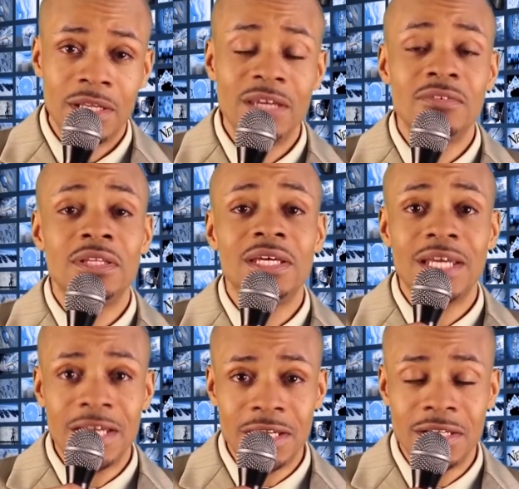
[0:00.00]
Even the,
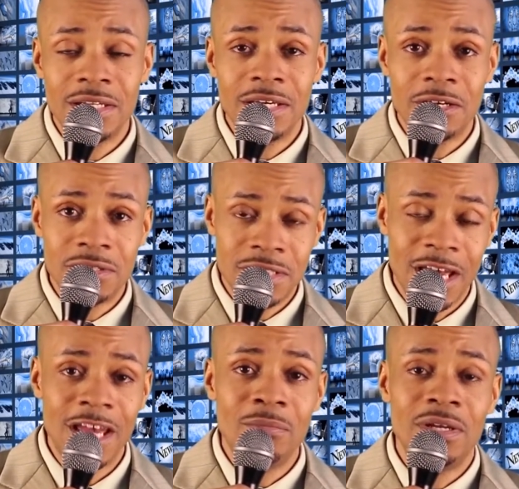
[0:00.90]
in, the
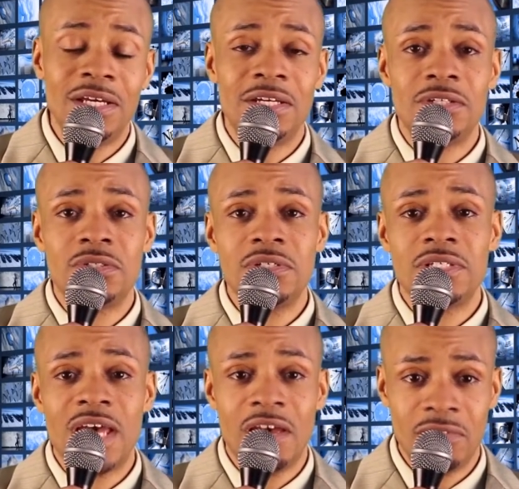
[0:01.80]
entertainment industry
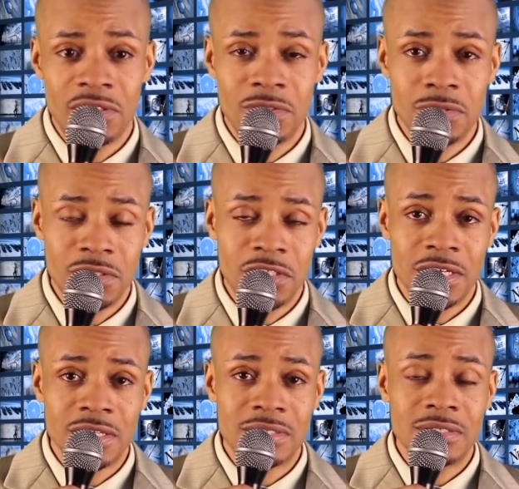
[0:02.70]
is having to
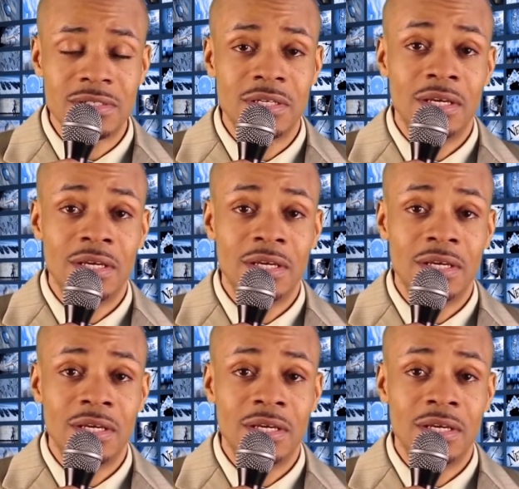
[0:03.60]
adjust.